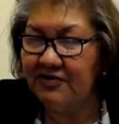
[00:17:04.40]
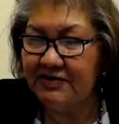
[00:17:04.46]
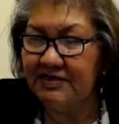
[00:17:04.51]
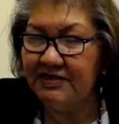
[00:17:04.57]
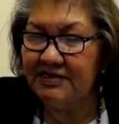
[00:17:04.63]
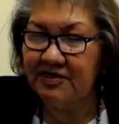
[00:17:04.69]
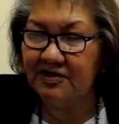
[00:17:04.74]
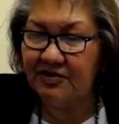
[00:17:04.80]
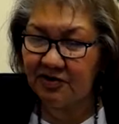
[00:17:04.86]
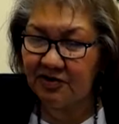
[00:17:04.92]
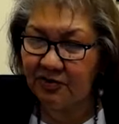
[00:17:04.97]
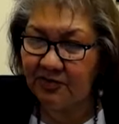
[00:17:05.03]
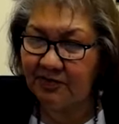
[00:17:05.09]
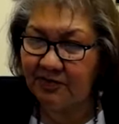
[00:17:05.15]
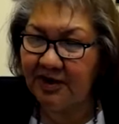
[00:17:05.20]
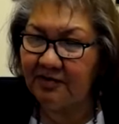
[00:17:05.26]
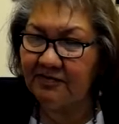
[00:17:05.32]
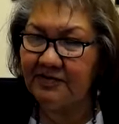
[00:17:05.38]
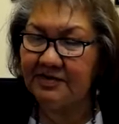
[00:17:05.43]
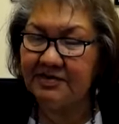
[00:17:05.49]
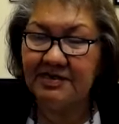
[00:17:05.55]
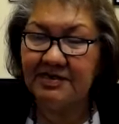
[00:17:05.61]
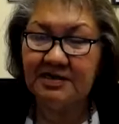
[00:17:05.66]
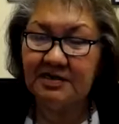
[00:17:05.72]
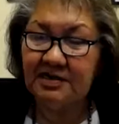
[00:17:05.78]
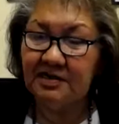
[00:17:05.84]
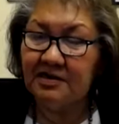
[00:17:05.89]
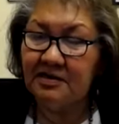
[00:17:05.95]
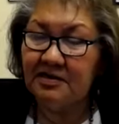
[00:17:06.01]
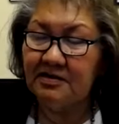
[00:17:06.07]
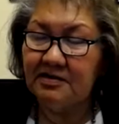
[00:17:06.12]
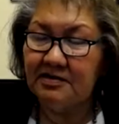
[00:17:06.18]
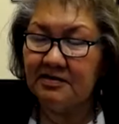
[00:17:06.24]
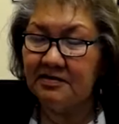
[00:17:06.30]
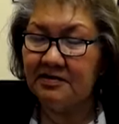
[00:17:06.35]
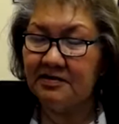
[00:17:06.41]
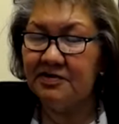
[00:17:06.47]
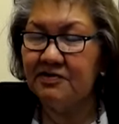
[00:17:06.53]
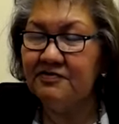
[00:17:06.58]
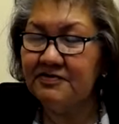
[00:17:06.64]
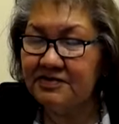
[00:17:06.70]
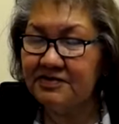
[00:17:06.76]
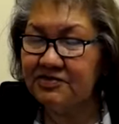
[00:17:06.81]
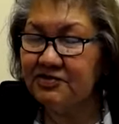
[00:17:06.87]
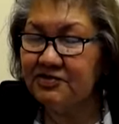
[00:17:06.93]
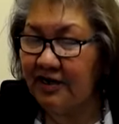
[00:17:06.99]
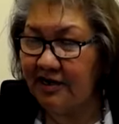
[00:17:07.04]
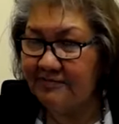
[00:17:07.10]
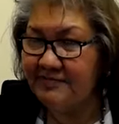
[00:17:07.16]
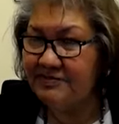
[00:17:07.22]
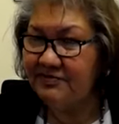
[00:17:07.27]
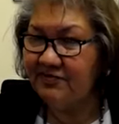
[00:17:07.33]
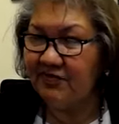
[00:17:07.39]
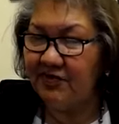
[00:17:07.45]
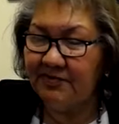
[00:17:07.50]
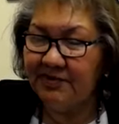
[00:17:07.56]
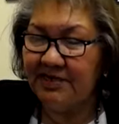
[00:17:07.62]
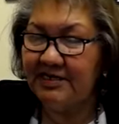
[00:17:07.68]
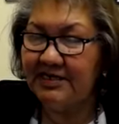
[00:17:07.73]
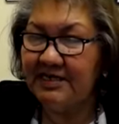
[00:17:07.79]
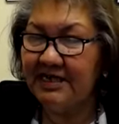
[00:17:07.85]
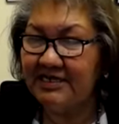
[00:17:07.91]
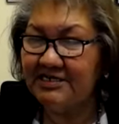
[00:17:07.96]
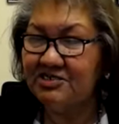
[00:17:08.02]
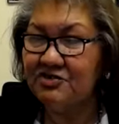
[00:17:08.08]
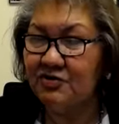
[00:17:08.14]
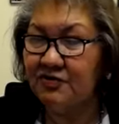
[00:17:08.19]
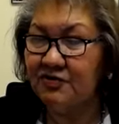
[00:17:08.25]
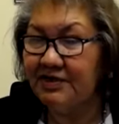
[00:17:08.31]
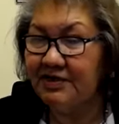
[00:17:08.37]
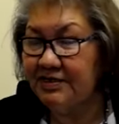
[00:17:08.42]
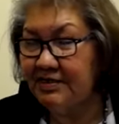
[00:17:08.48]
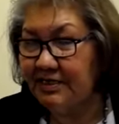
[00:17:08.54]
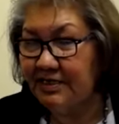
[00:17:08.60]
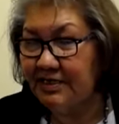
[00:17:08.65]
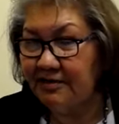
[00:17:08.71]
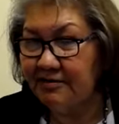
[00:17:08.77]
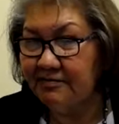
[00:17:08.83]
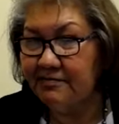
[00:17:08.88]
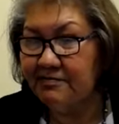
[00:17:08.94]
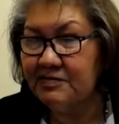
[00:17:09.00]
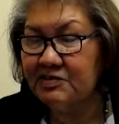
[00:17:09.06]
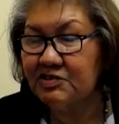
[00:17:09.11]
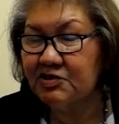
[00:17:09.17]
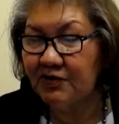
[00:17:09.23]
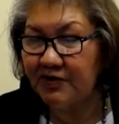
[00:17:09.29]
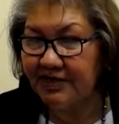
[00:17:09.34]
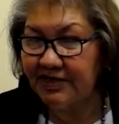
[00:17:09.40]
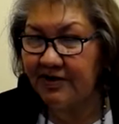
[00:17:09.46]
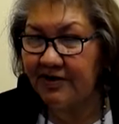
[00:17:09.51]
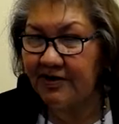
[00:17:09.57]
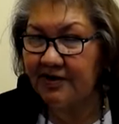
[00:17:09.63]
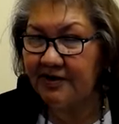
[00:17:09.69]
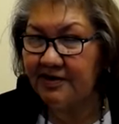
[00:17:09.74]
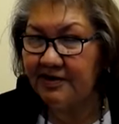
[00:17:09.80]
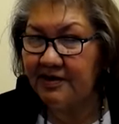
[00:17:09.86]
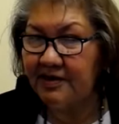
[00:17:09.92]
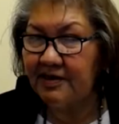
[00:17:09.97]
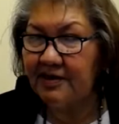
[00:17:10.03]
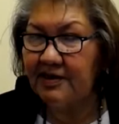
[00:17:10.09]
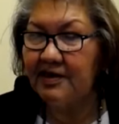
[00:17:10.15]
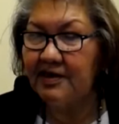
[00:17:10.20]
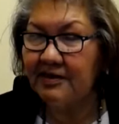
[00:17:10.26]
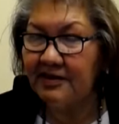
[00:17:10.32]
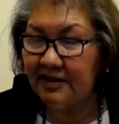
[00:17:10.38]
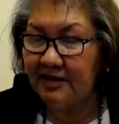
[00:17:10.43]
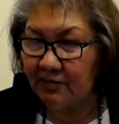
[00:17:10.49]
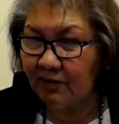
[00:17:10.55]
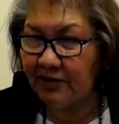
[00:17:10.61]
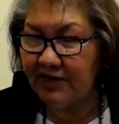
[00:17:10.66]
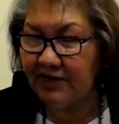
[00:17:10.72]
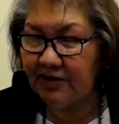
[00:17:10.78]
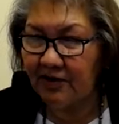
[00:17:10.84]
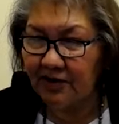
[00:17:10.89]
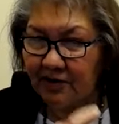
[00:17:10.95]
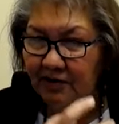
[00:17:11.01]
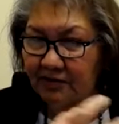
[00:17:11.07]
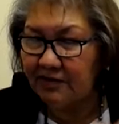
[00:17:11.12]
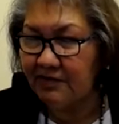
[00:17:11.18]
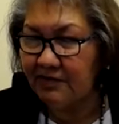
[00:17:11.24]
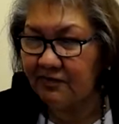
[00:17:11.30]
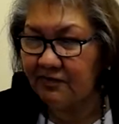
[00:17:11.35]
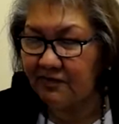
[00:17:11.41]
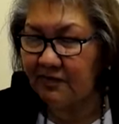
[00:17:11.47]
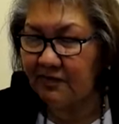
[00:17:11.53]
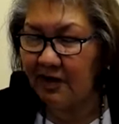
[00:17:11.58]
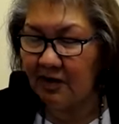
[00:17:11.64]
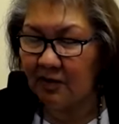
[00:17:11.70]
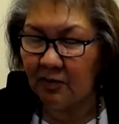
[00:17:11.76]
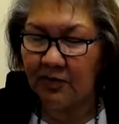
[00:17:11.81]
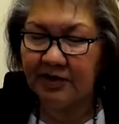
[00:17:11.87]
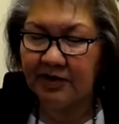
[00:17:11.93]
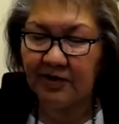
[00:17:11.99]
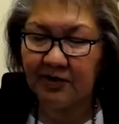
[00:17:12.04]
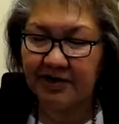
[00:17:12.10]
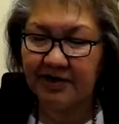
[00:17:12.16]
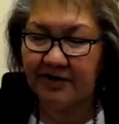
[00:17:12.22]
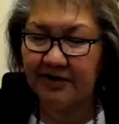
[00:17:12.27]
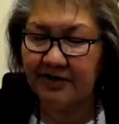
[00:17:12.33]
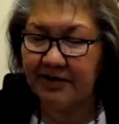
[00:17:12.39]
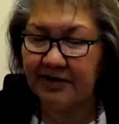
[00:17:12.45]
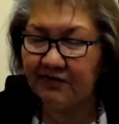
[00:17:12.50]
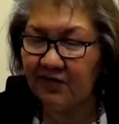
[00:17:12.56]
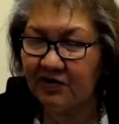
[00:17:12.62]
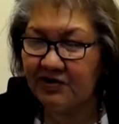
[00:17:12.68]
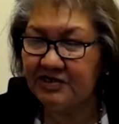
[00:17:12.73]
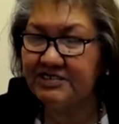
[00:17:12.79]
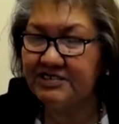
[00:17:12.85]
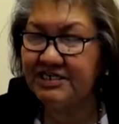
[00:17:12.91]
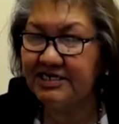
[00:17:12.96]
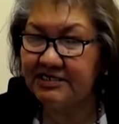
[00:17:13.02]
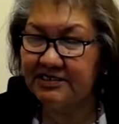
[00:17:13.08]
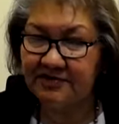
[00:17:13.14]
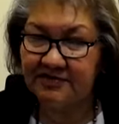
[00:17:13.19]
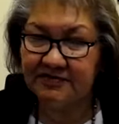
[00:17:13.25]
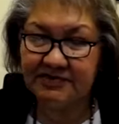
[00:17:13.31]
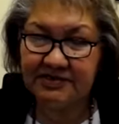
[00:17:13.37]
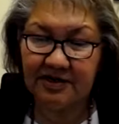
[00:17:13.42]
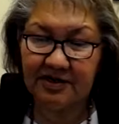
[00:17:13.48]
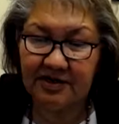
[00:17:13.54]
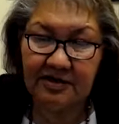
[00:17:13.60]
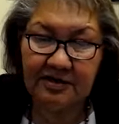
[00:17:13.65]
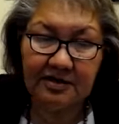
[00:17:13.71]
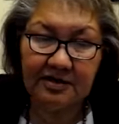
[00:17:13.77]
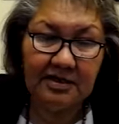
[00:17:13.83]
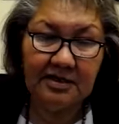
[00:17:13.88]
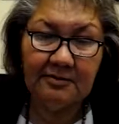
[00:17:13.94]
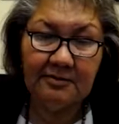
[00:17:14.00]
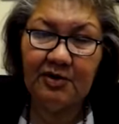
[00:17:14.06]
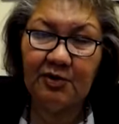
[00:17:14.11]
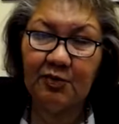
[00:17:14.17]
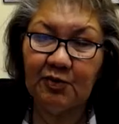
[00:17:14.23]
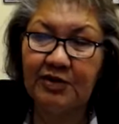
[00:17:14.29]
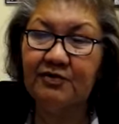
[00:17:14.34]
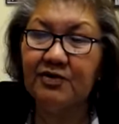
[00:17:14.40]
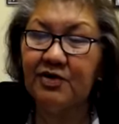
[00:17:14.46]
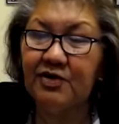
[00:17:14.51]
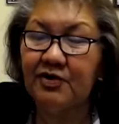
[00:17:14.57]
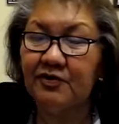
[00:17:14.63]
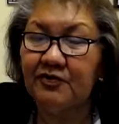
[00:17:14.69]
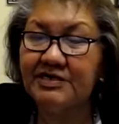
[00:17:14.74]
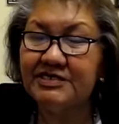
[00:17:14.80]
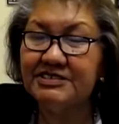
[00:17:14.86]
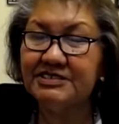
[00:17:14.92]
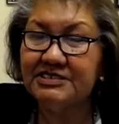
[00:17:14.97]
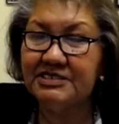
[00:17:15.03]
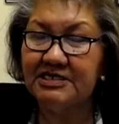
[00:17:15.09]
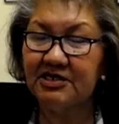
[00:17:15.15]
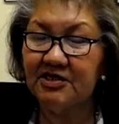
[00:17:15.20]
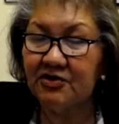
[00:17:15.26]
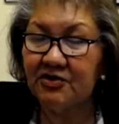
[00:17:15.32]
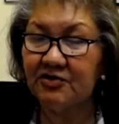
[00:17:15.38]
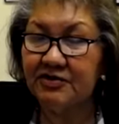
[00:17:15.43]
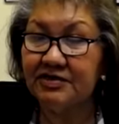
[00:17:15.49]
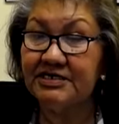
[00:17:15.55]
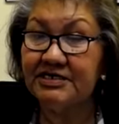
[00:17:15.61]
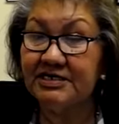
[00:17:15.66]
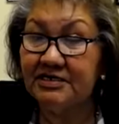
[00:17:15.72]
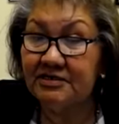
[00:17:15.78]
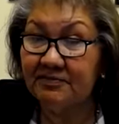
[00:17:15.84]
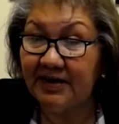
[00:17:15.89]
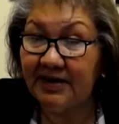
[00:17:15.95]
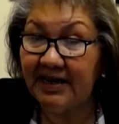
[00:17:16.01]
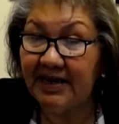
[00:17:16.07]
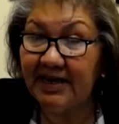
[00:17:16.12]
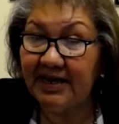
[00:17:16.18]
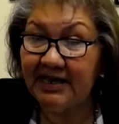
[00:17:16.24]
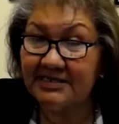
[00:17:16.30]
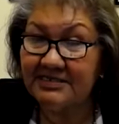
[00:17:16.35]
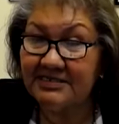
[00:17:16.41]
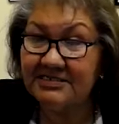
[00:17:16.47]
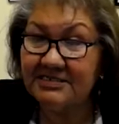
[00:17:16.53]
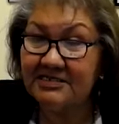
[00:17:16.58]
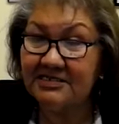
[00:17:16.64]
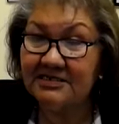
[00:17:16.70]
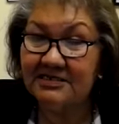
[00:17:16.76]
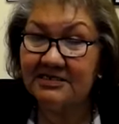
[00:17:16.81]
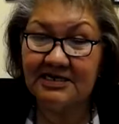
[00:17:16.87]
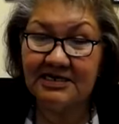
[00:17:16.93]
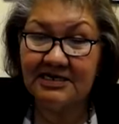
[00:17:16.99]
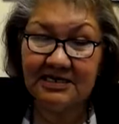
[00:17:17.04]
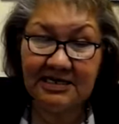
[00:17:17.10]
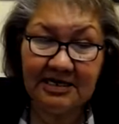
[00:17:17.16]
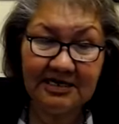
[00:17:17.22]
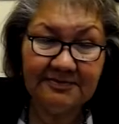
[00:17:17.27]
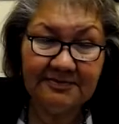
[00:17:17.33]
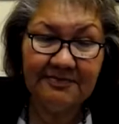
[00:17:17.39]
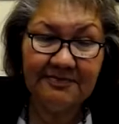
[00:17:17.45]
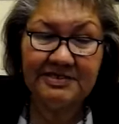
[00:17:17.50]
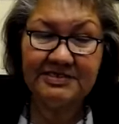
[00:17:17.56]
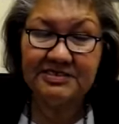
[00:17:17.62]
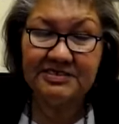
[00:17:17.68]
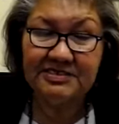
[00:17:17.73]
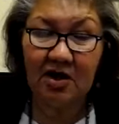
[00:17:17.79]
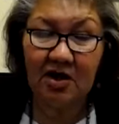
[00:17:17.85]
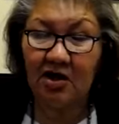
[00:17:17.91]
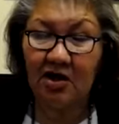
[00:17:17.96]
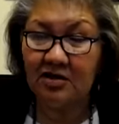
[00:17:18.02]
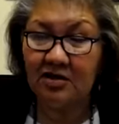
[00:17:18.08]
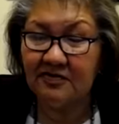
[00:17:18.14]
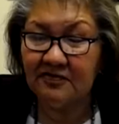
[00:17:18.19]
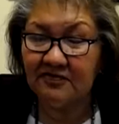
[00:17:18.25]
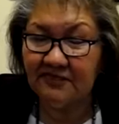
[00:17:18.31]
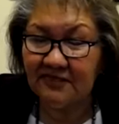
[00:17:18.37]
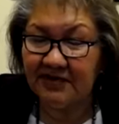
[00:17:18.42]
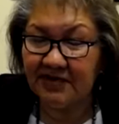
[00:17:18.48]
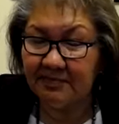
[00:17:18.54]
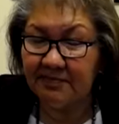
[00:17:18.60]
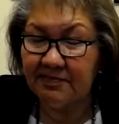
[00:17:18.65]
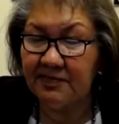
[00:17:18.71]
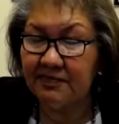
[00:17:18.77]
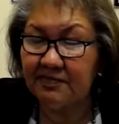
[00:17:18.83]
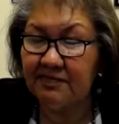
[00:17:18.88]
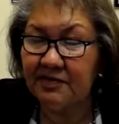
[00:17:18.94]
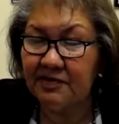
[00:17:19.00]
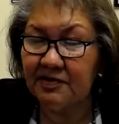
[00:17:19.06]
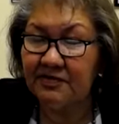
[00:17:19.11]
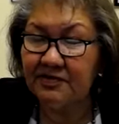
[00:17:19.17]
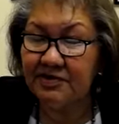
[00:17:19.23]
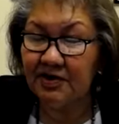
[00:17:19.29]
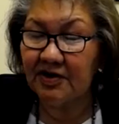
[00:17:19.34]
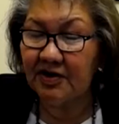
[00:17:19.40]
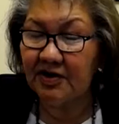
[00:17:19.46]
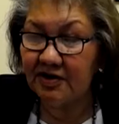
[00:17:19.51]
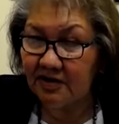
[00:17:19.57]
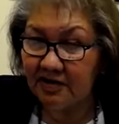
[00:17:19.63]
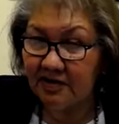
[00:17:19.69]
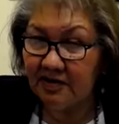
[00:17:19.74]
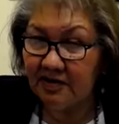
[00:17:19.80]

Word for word: Ute and Ute Mountain Ute tribes from Ignacio and um, and then we are uh, we are here in Fort Duchesne, Utah. But we were originally 13 bands that encompassed all of um, Utah,